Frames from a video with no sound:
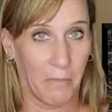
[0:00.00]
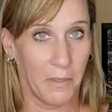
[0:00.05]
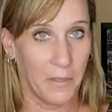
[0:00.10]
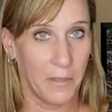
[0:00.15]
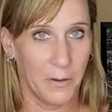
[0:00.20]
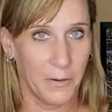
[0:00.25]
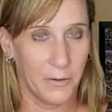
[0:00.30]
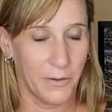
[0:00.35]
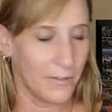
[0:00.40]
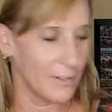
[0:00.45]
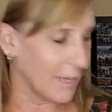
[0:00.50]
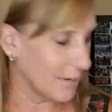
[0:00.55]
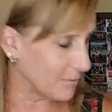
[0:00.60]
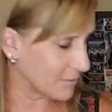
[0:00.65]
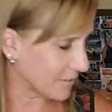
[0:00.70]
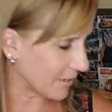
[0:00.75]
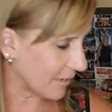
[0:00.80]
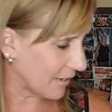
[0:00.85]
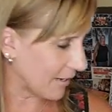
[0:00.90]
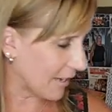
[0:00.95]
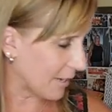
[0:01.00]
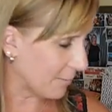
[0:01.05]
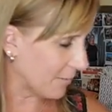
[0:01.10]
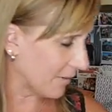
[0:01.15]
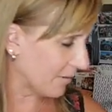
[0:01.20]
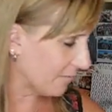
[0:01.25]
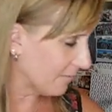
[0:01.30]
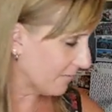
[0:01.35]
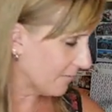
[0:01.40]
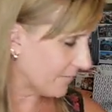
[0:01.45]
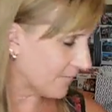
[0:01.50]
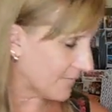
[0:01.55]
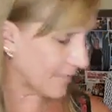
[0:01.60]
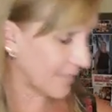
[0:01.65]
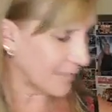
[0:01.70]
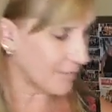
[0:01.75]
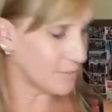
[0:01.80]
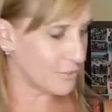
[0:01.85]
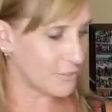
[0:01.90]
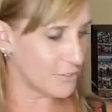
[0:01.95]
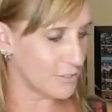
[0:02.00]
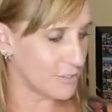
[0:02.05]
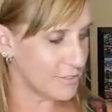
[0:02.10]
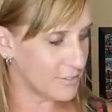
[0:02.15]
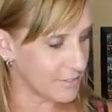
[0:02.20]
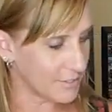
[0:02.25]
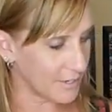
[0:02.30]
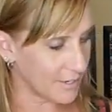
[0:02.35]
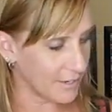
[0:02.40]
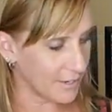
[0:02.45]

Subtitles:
Who knew that was going to happen? That's just,